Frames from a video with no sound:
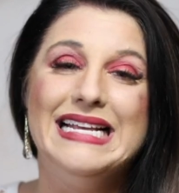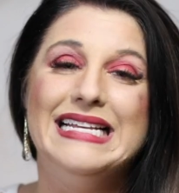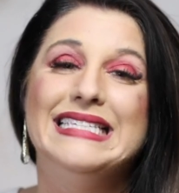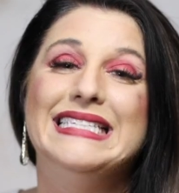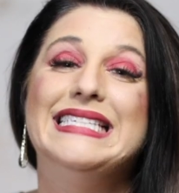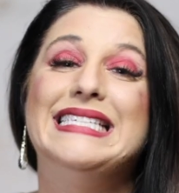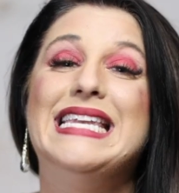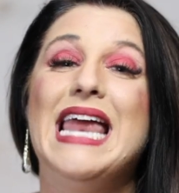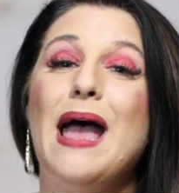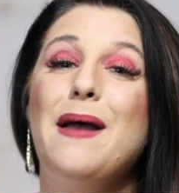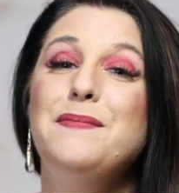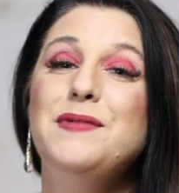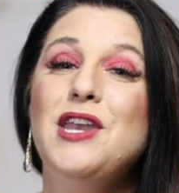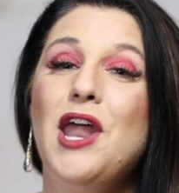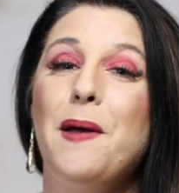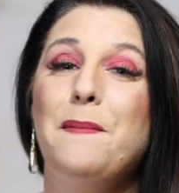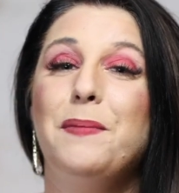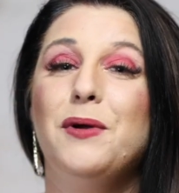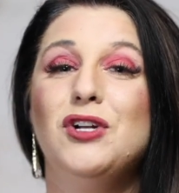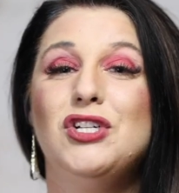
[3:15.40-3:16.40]
Step
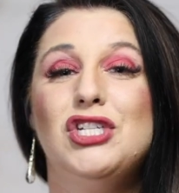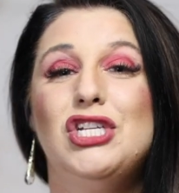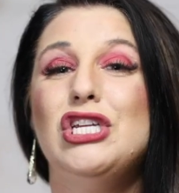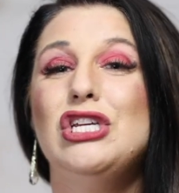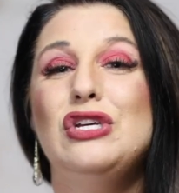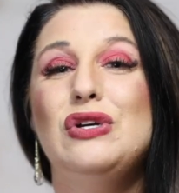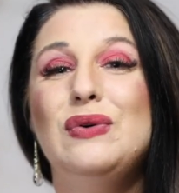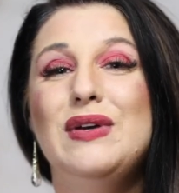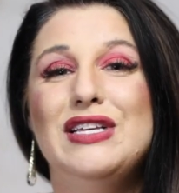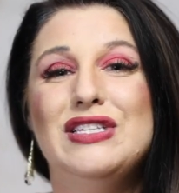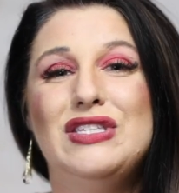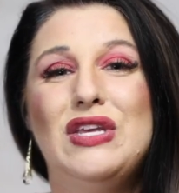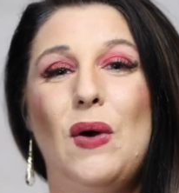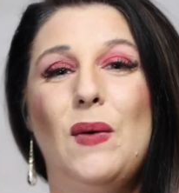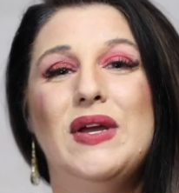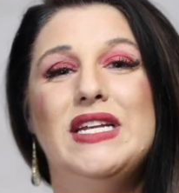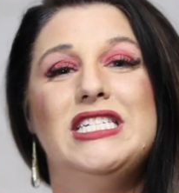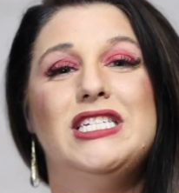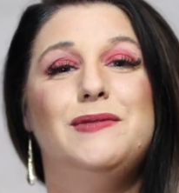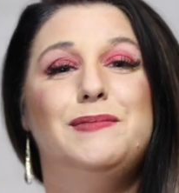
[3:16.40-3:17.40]
number 2 is
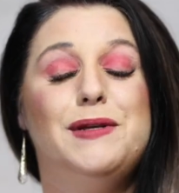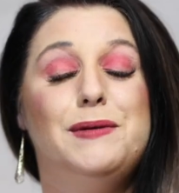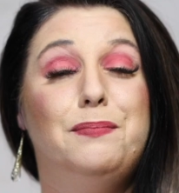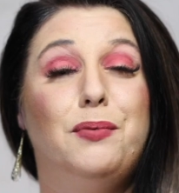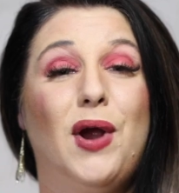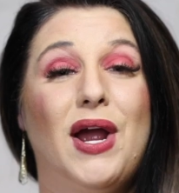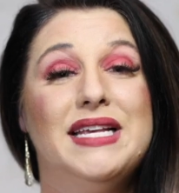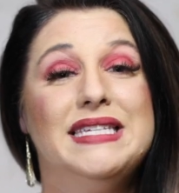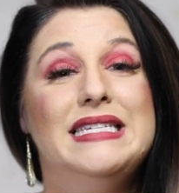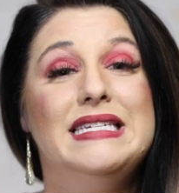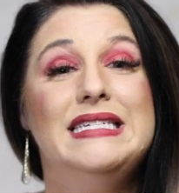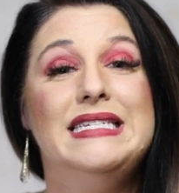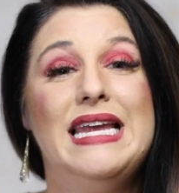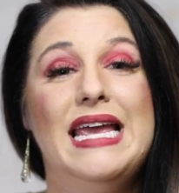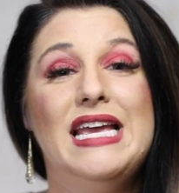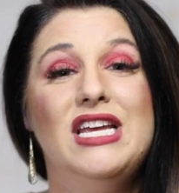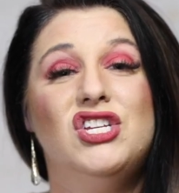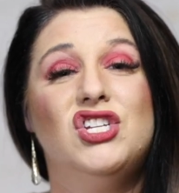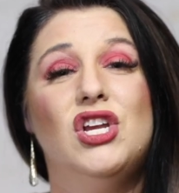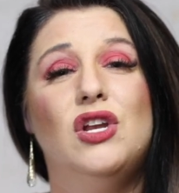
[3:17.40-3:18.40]
going to be
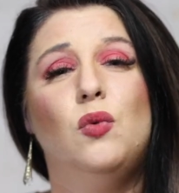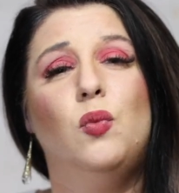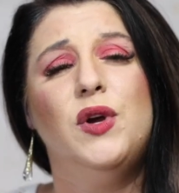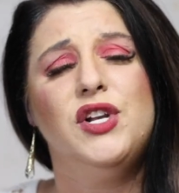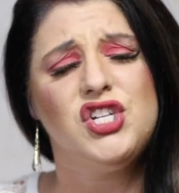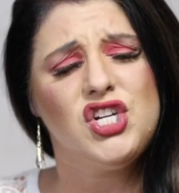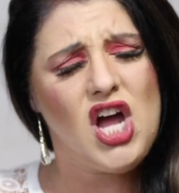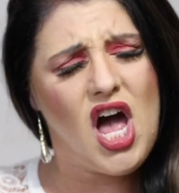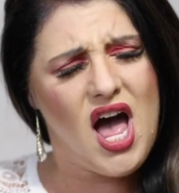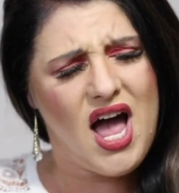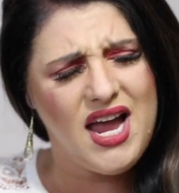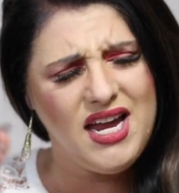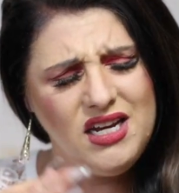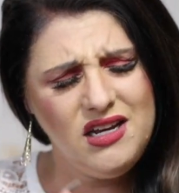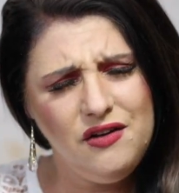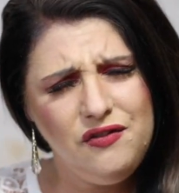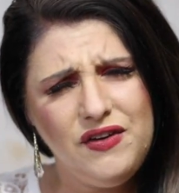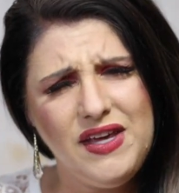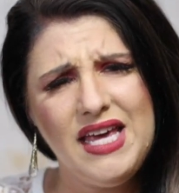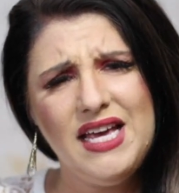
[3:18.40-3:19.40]
presentation, which
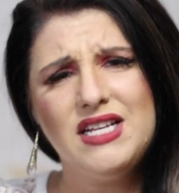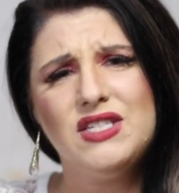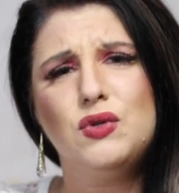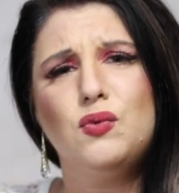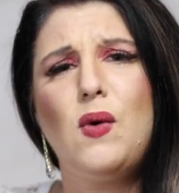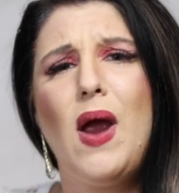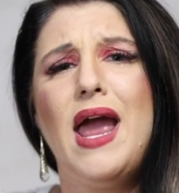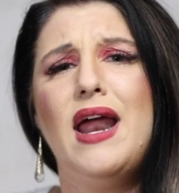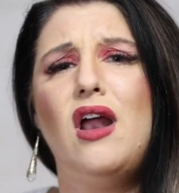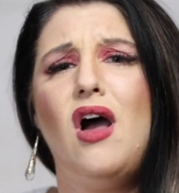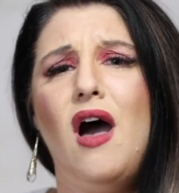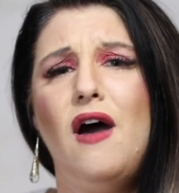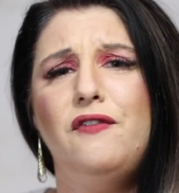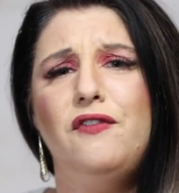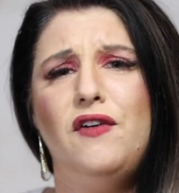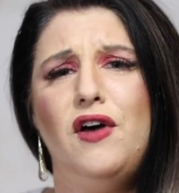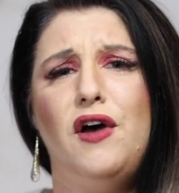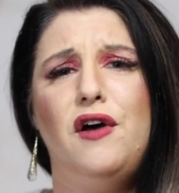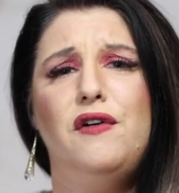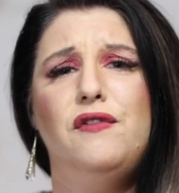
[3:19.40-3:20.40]
kind of kicks right
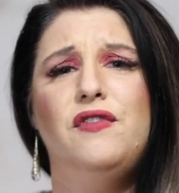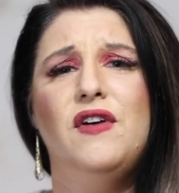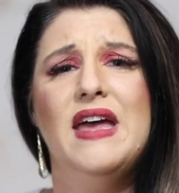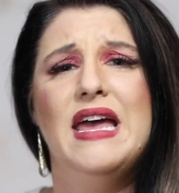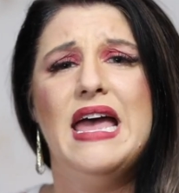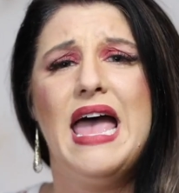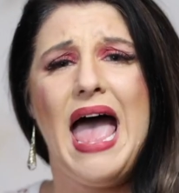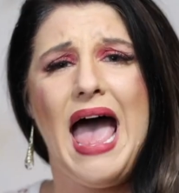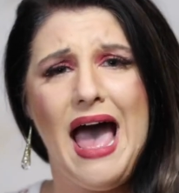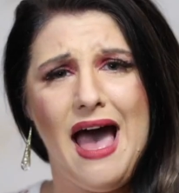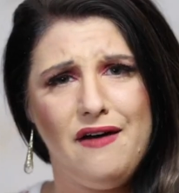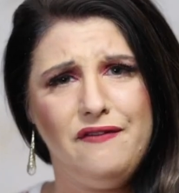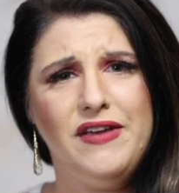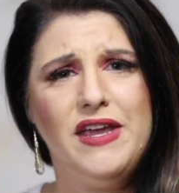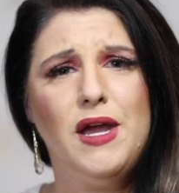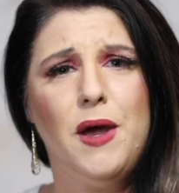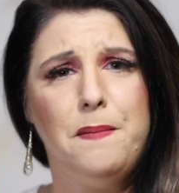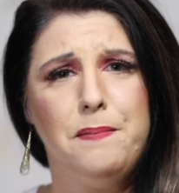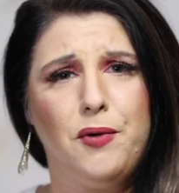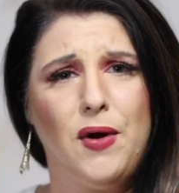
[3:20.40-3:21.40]
off of
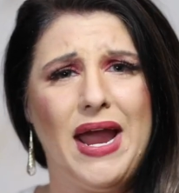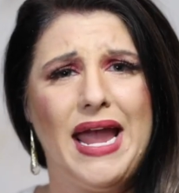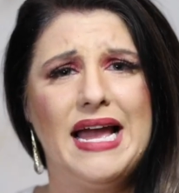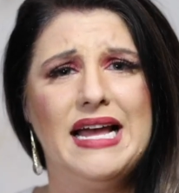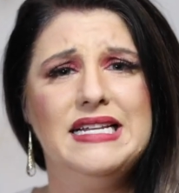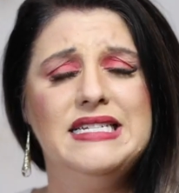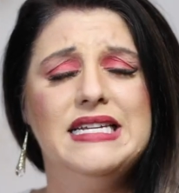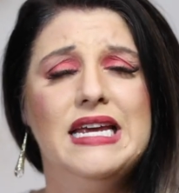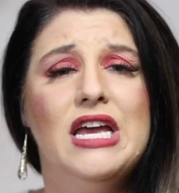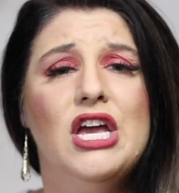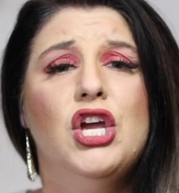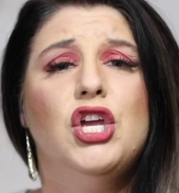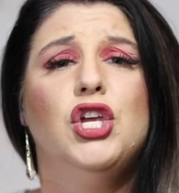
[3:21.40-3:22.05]
having a brand.